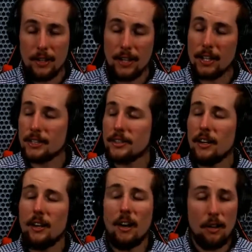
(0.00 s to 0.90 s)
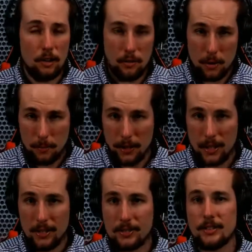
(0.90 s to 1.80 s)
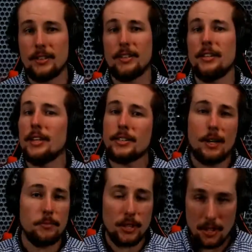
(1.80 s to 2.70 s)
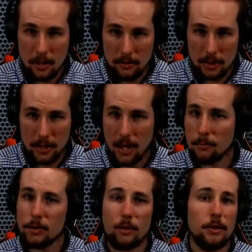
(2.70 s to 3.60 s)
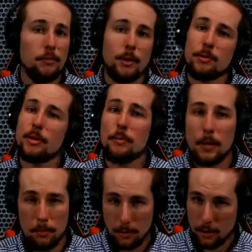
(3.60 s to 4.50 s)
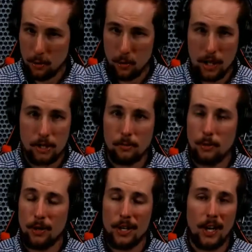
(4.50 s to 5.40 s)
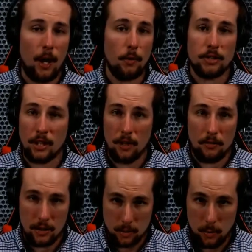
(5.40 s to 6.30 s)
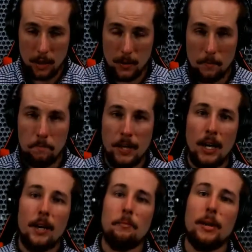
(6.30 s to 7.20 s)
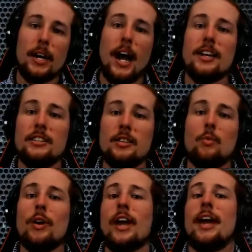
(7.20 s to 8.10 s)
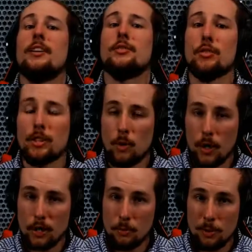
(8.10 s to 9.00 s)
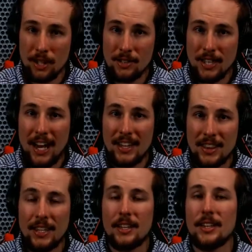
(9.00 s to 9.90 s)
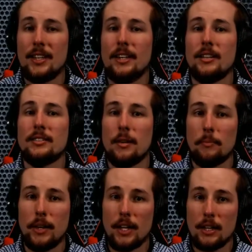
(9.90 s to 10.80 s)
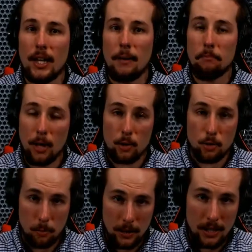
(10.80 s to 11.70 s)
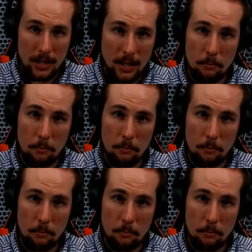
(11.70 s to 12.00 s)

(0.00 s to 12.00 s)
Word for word: It's all over the place. Yes, I'm sick of it. I'm sure that most of the people that are watching me right now are sick of it as well. But I did want to answer this question because I think that it is something that bears repeating.